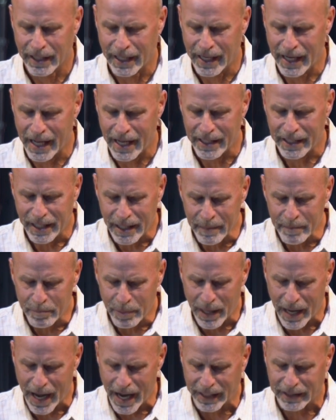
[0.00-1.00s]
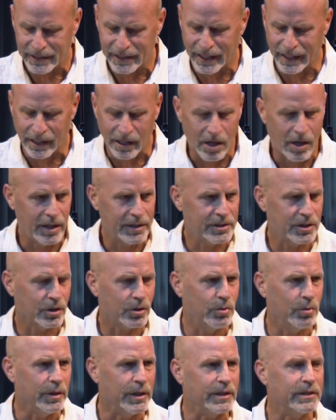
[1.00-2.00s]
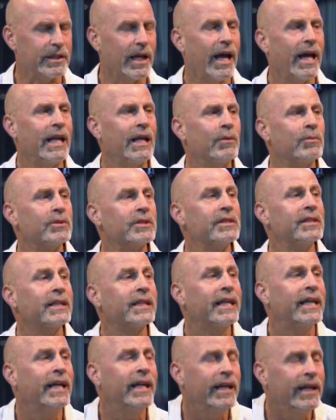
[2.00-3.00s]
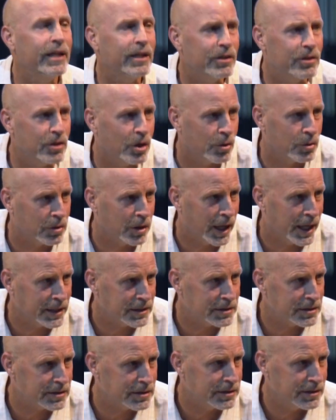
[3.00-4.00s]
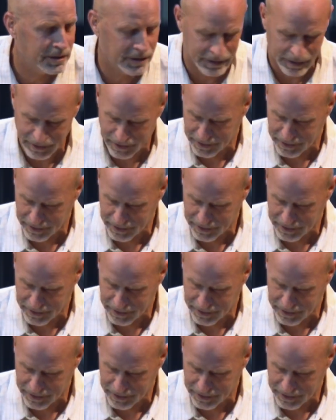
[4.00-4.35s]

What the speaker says: that had impact and consequence. And he was the king, no less.